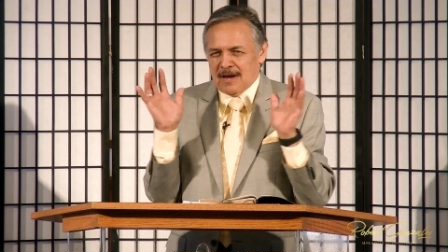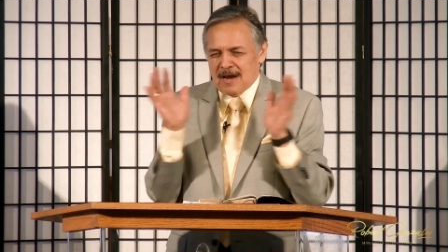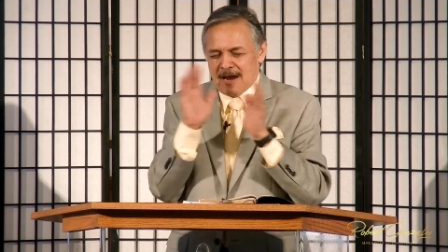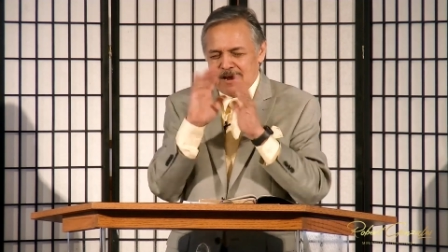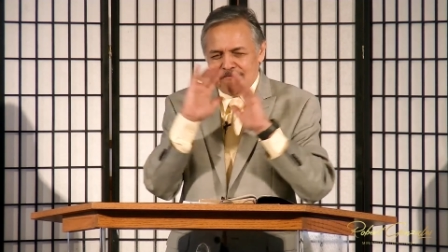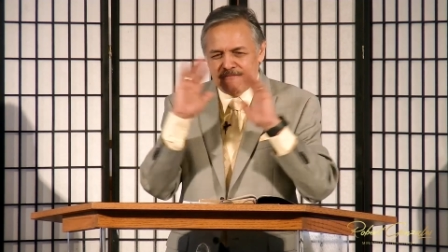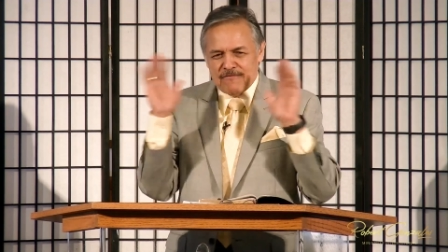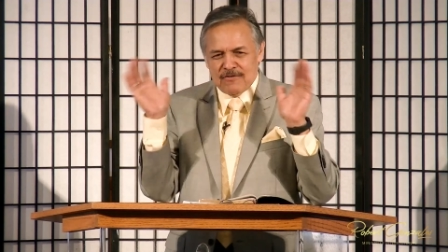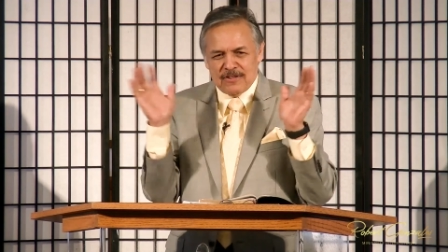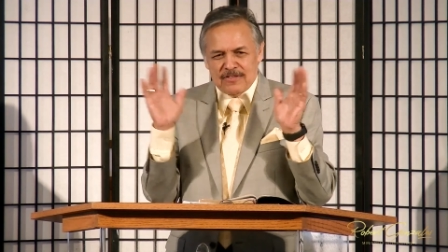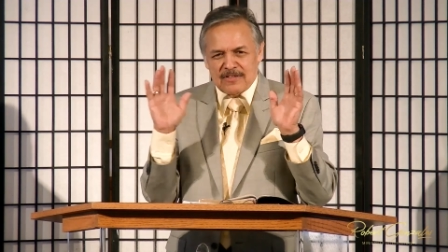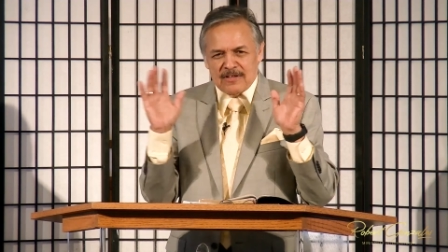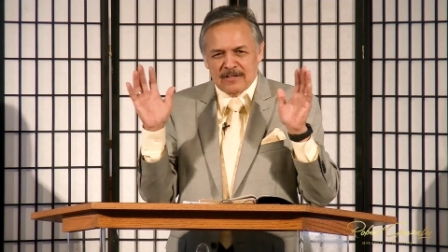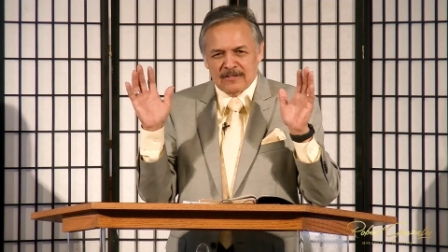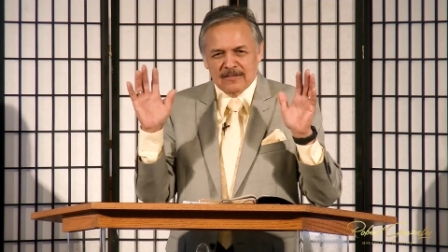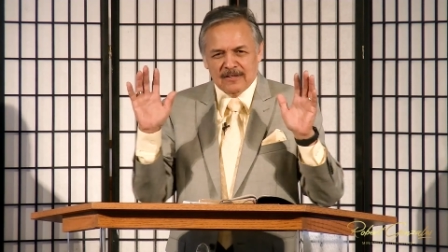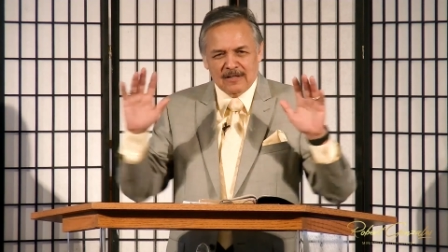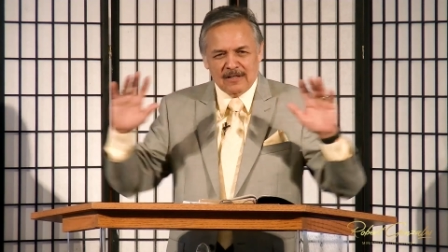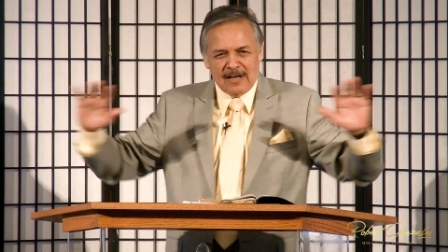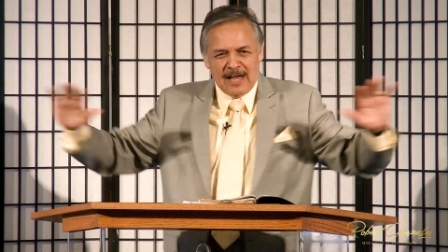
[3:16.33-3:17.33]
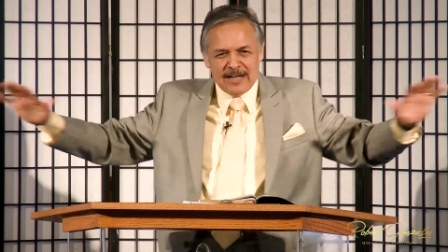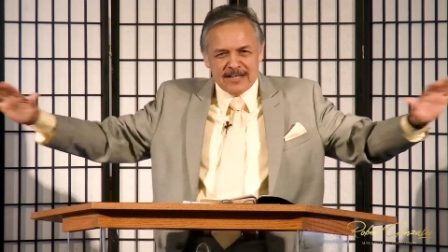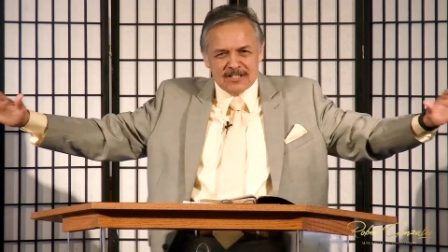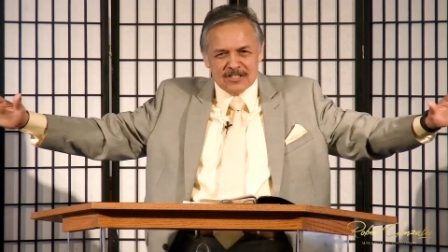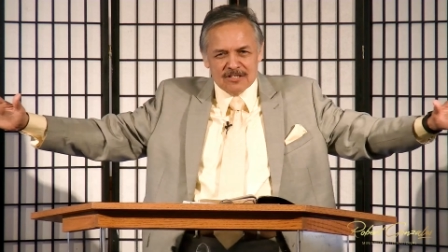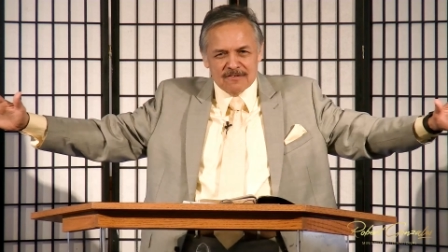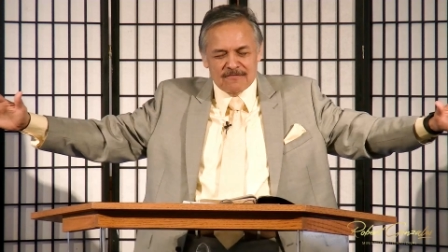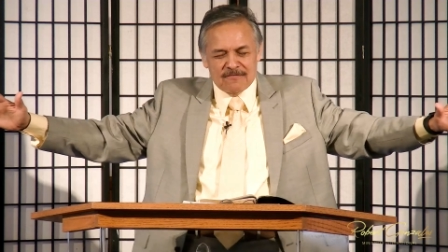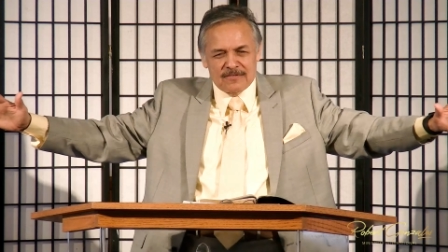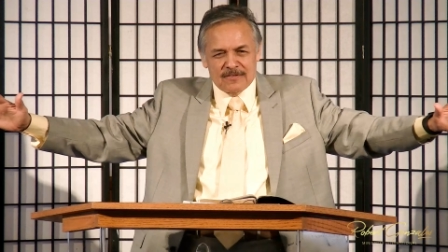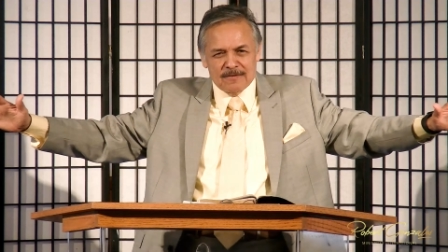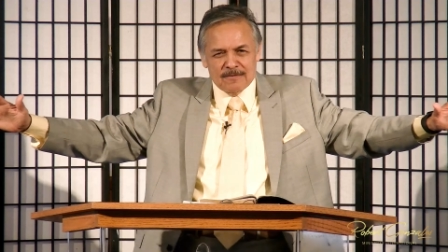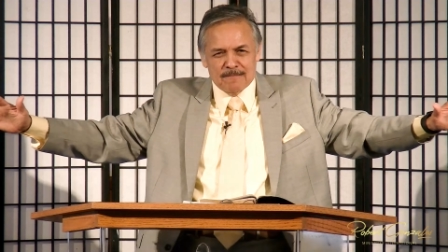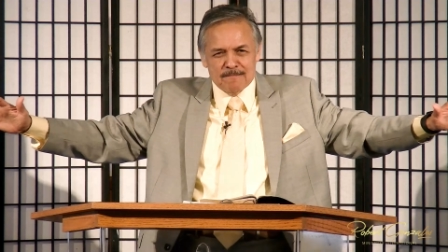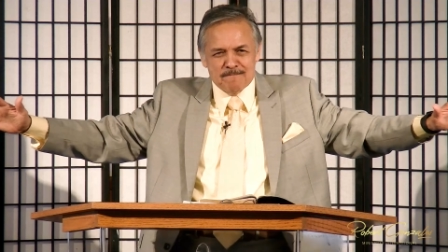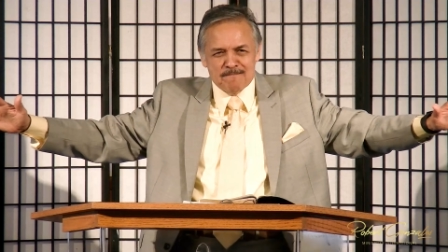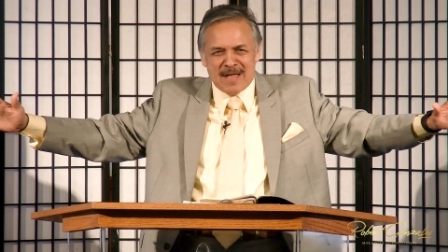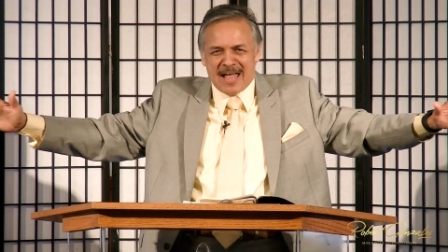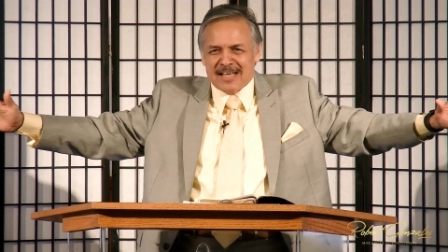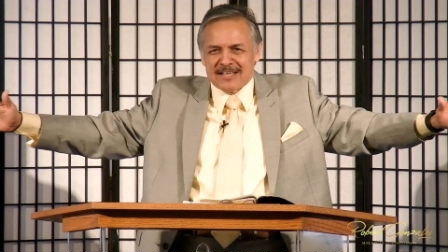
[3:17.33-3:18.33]
Everything. The lights of the
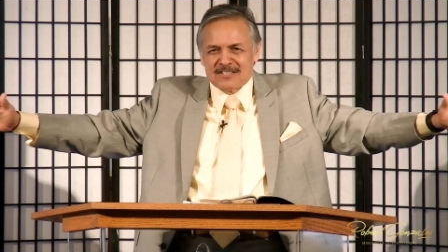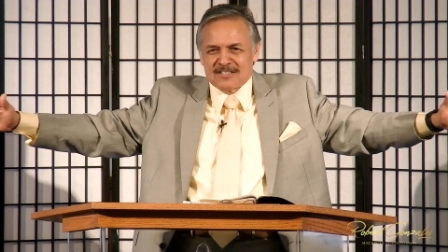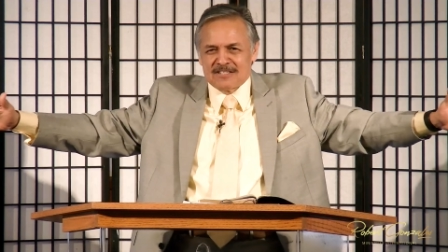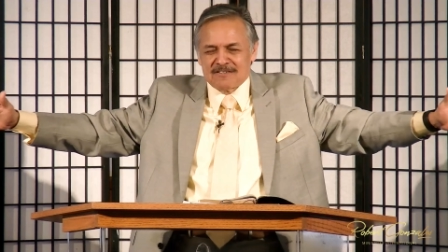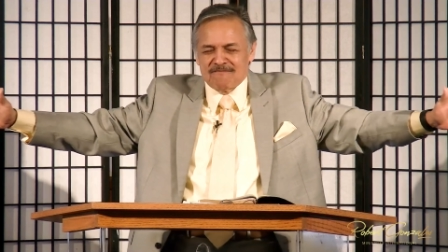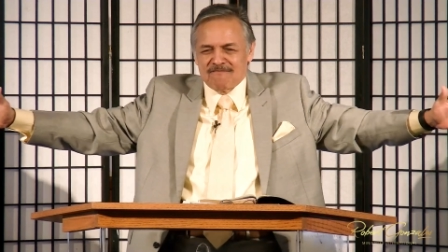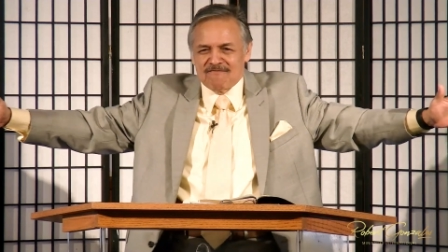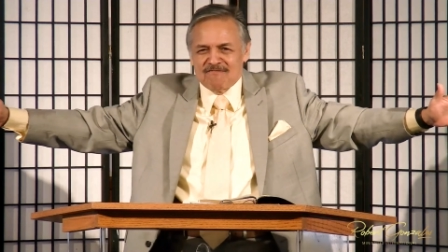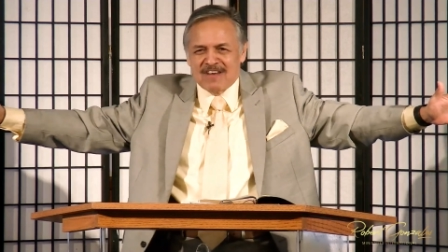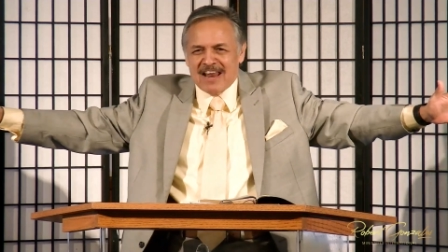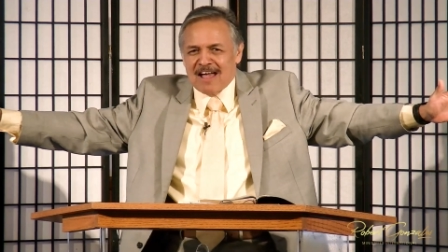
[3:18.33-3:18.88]
massive